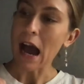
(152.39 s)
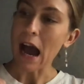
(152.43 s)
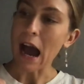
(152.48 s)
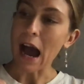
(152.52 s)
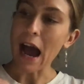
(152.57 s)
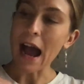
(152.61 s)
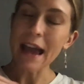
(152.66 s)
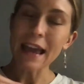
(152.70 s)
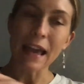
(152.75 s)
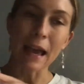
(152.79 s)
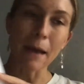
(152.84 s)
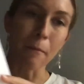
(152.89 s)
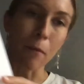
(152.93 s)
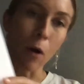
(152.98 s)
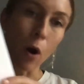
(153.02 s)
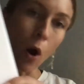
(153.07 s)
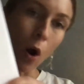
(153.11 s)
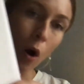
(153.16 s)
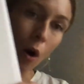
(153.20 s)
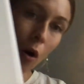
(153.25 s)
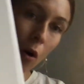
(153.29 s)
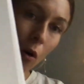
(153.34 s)
I am
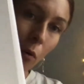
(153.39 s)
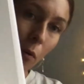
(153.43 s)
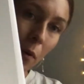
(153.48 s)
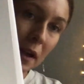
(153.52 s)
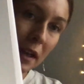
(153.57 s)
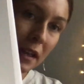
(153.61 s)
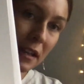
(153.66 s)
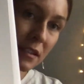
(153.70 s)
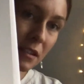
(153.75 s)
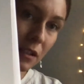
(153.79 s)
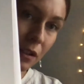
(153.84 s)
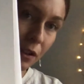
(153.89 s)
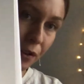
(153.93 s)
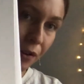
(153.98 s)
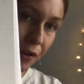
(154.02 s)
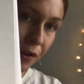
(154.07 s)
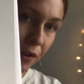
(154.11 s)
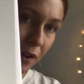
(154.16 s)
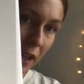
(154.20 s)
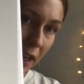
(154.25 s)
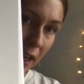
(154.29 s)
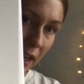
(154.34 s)
always
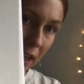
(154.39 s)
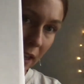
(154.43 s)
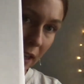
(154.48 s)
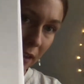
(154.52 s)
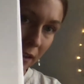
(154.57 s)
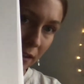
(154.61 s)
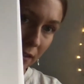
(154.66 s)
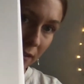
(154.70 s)
learning.